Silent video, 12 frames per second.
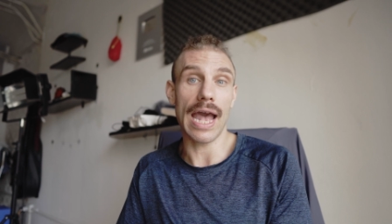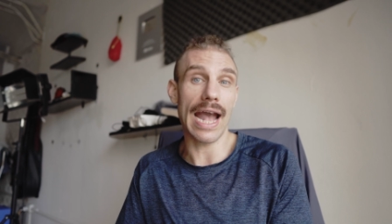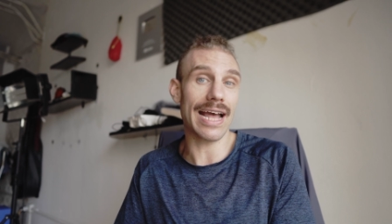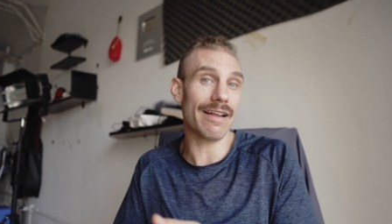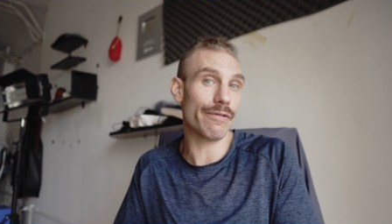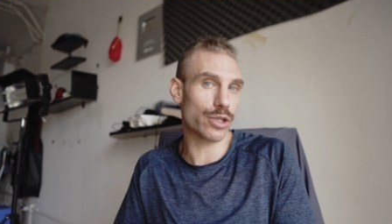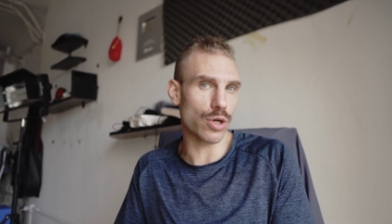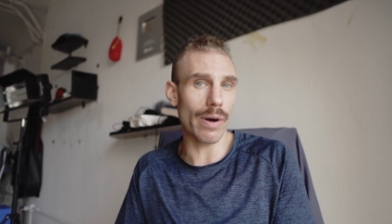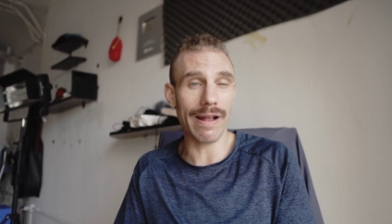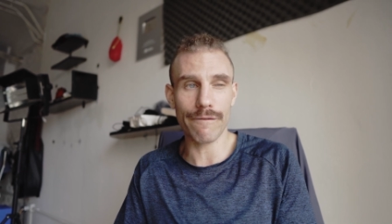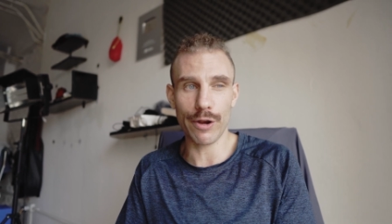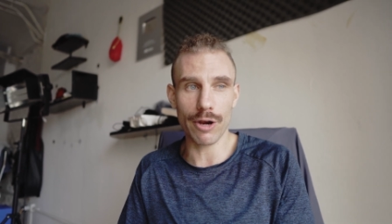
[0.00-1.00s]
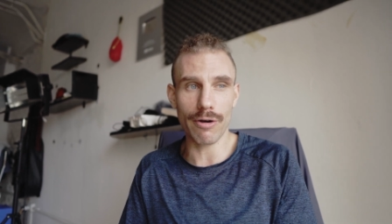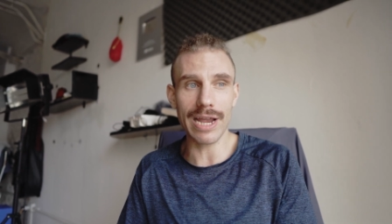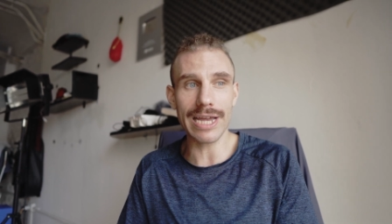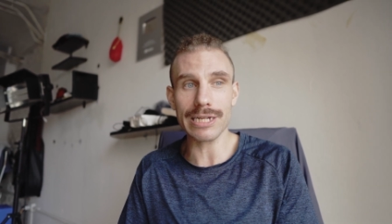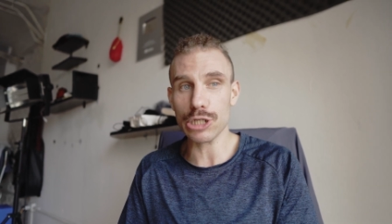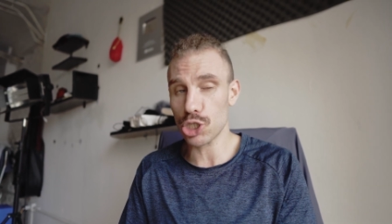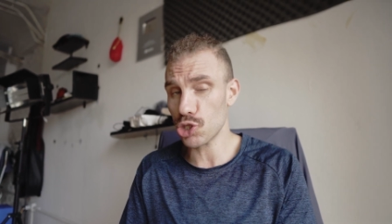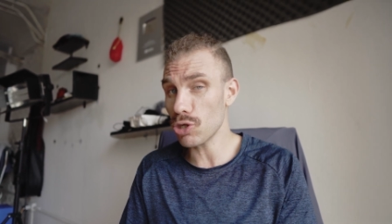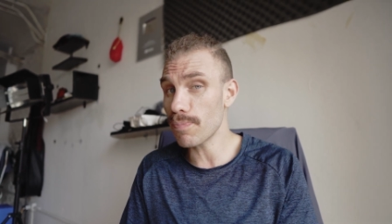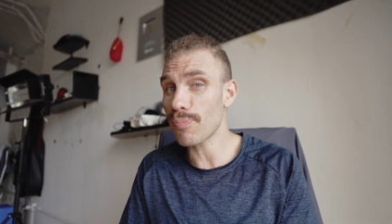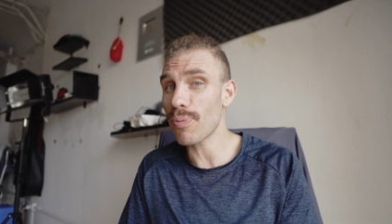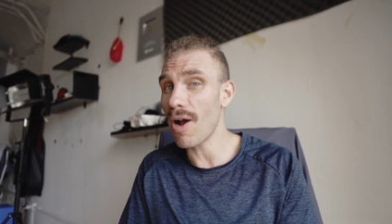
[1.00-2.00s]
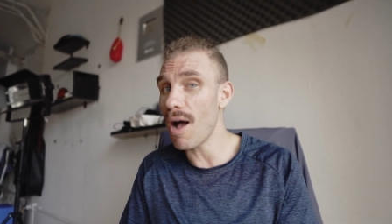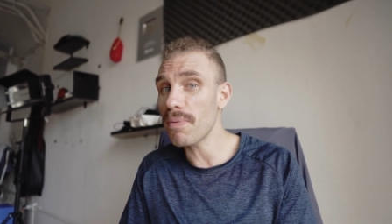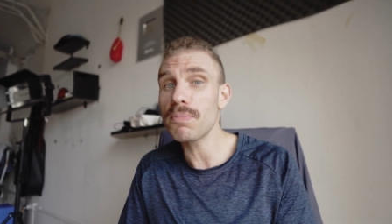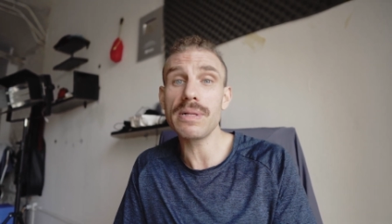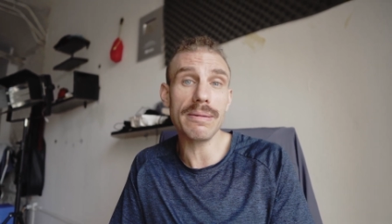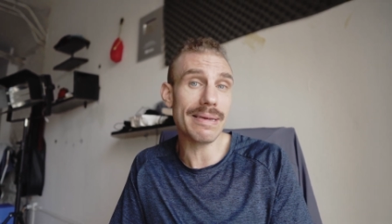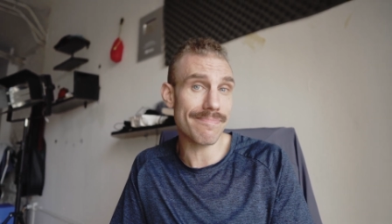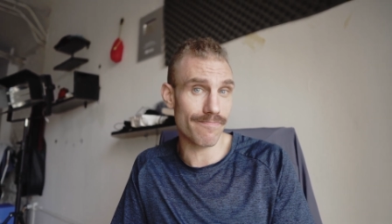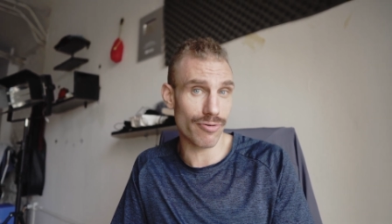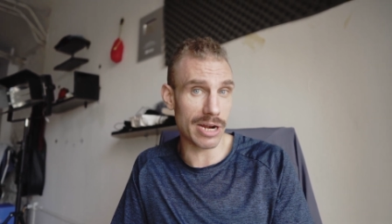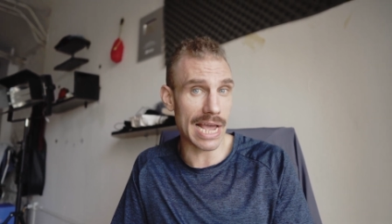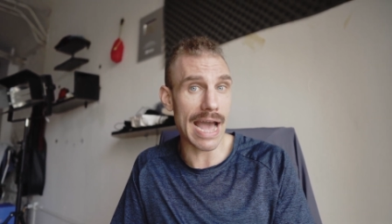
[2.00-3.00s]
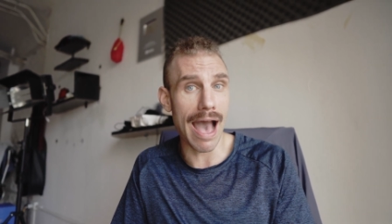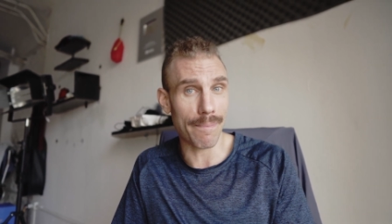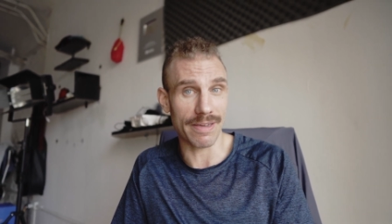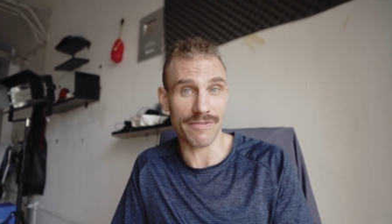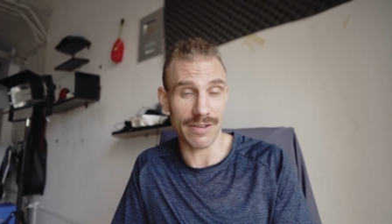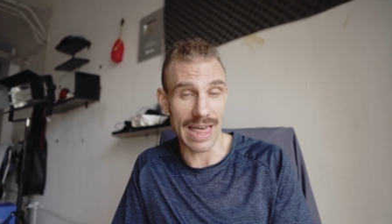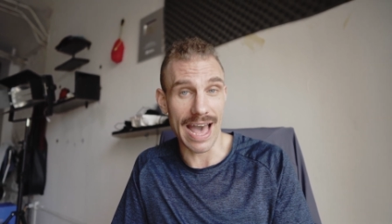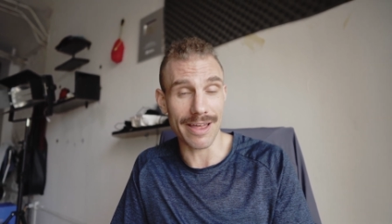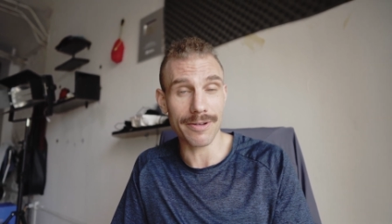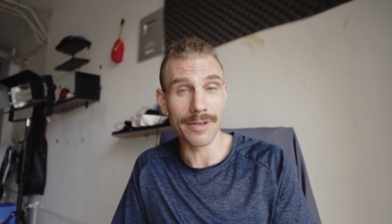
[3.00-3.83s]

And if it's going for your aunt, she'll probably be pretty happy for that.